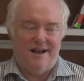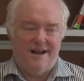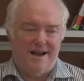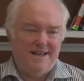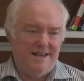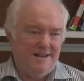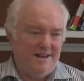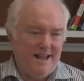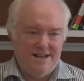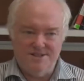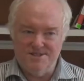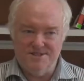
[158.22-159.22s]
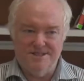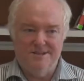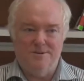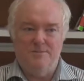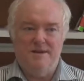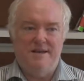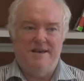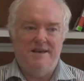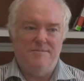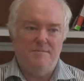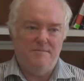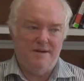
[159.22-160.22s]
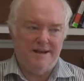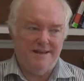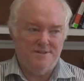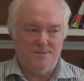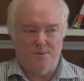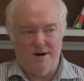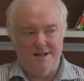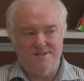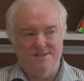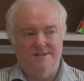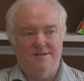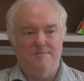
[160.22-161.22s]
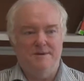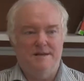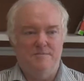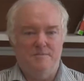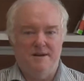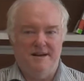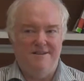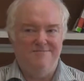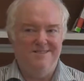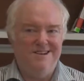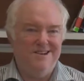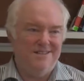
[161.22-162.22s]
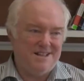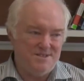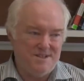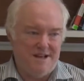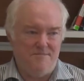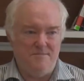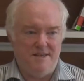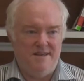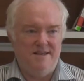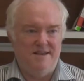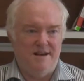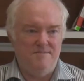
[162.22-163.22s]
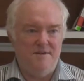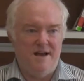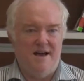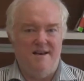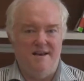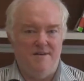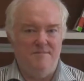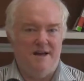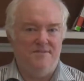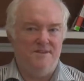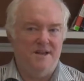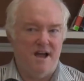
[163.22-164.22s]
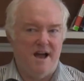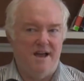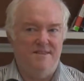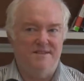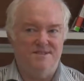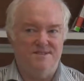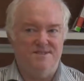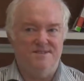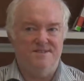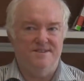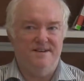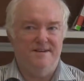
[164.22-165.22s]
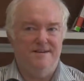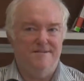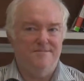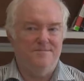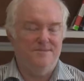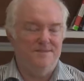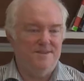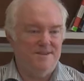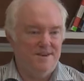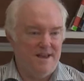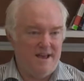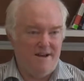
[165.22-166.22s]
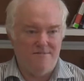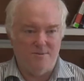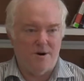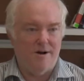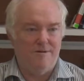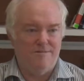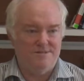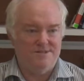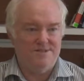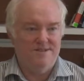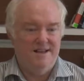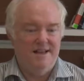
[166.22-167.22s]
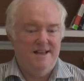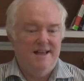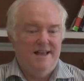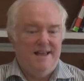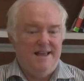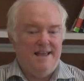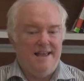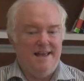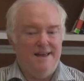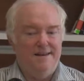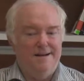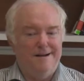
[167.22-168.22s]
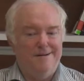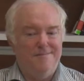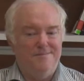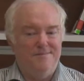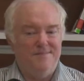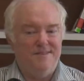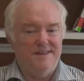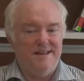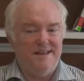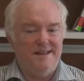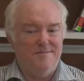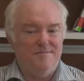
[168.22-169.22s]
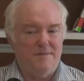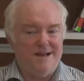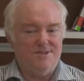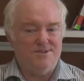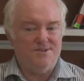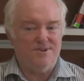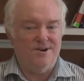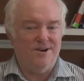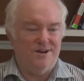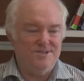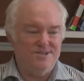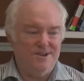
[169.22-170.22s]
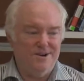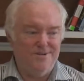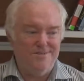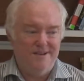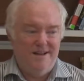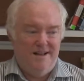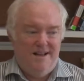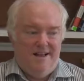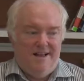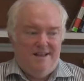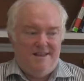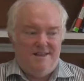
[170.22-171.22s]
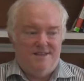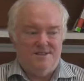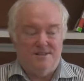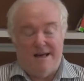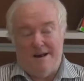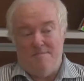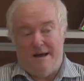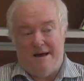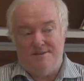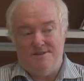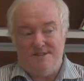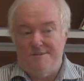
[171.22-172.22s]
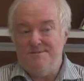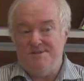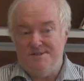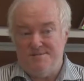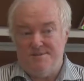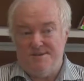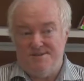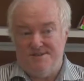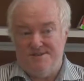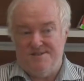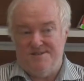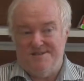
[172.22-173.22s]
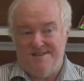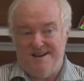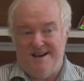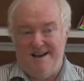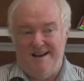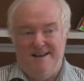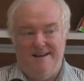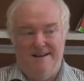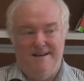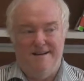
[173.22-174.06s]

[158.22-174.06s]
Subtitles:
I get anxious a little bit, I get depressed a little bit, but, that's not me. I'm not the guy that's going to have problems. And my story also is a lot about substance abuse. I